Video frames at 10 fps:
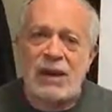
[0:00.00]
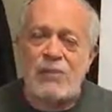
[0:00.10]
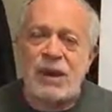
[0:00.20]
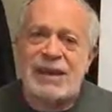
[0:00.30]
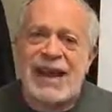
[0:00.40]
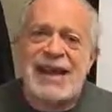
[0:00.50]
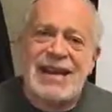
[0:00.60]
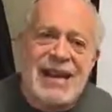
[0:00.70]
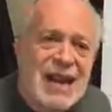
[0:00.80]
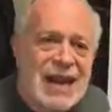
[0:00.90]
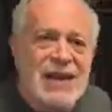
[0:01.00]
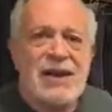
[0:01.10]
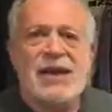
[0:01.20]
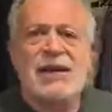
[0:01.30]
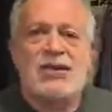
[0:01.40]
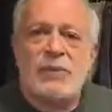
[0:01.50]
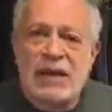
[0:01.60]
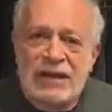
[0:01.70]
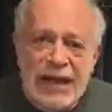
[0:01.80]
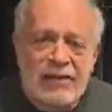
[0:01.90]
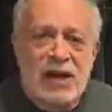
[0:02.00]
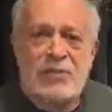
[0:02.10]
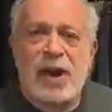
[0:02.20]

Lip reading: but they need to be linked up,